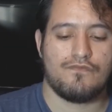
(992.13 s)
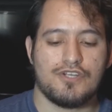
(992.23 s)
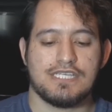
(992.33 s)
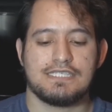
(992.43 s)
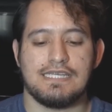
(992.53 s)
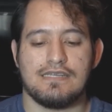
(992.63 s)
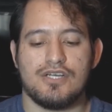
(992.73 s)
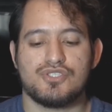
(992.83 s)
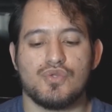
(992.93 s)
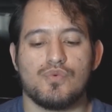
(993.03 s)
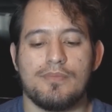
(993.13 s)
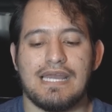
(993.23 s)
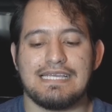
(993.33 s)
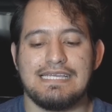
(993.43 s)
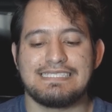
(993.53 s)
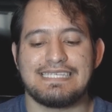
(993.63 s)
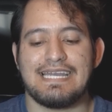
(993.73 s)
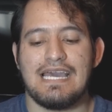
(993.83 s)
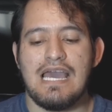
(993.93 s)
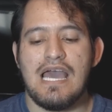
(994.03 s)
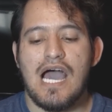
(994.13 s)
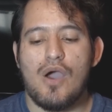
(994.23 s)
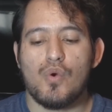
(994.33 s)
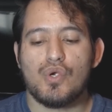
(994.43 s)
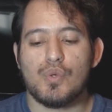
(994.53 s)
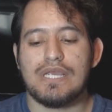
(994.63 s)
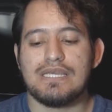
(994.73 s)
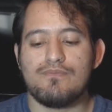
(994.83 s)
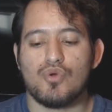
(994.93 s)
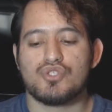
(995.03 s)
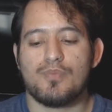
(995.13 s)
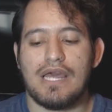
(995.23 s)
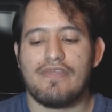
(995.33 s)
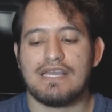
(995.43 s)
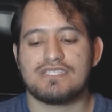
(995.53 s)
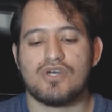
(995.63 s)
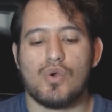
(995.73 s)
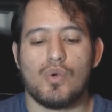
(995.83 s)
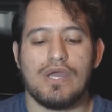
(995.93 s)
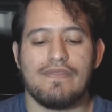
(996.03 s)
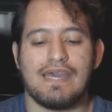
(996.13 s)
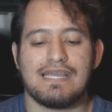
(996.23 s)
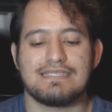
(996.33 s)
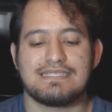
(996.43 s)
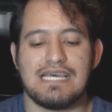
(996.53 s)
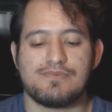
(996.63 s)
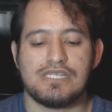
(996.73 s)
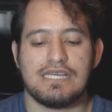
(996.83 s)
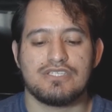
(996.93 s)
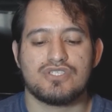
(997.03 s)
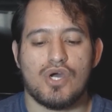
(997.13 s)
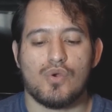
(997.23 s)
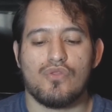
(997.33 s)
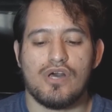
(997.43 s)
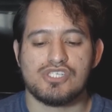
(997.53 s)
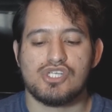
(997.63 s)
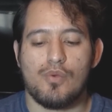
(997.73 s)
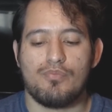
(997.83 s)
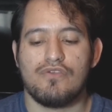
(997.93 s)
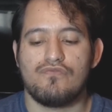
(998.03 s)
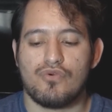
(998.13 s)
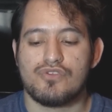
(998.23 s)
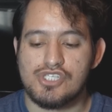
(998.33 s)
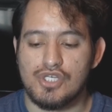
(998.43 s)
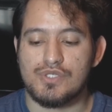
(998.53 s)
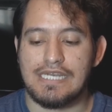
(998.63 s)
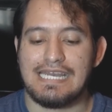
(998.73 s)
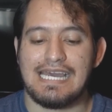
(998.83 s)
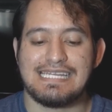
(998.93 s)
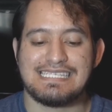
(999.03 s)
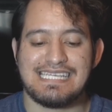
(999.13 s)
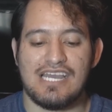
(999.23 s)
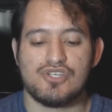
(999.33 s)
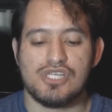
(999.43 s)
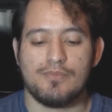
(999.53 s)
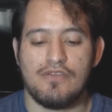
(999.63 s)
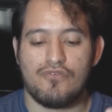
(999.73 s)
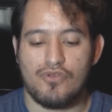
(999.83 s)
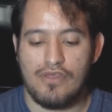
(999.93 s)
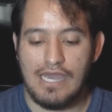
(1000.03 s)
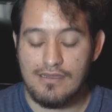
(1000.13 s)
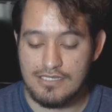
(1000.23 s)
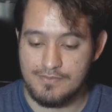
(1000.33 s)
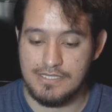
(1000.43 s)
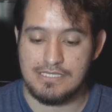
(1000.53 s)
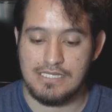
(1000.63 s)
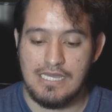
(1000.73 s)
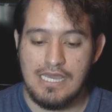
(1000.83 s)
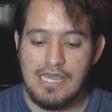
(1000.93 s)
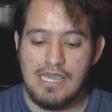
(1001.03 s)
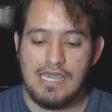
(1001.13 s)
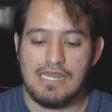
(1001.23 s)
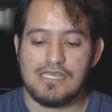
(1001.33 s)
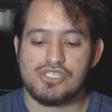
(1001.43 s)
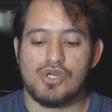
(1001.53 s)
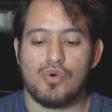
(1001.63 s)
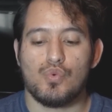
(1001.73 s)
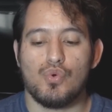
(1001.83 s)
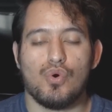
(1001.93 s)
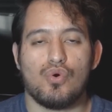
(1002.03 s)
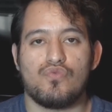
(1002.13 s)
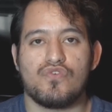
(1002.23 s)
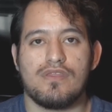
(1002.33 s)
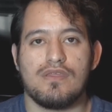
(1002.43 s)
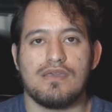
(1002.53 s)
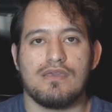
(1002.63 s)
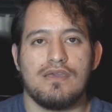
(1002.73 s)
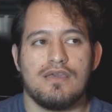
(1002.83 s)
Verse 16, unto the woman he said, I will greatly multiply thy sorrow and thy conception. In sorrow thou shalt bring forth children, and thy desire shall be for thy husband, and he shall rule over thee.